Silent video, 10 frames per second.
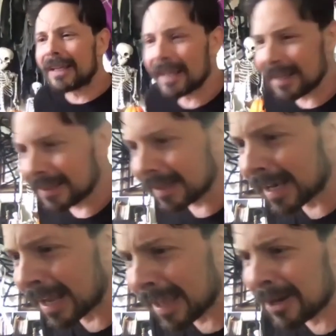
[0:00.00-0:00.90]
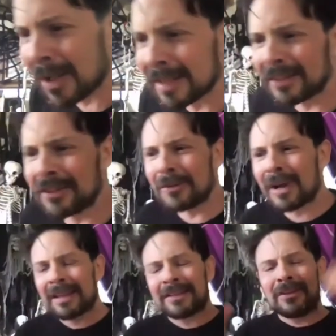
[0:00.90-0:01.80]
And I don't know. I like to do it. I
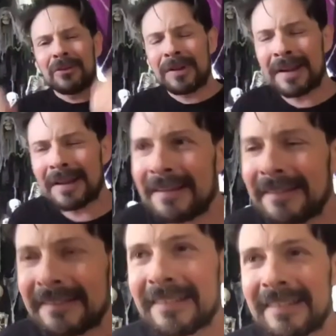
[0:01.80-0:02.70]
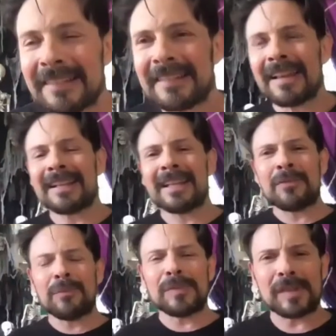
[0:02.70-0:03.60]
like to give
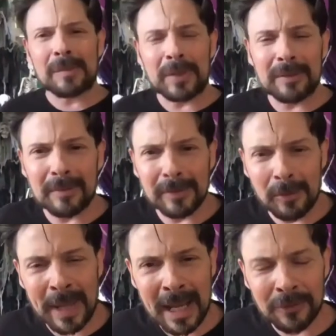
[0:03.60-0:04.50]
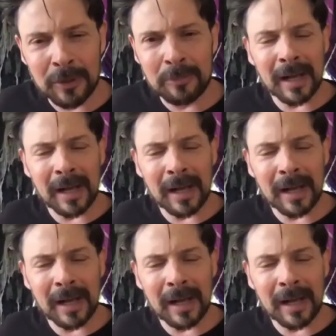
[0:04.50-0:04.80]
them something, a little bang for their buck.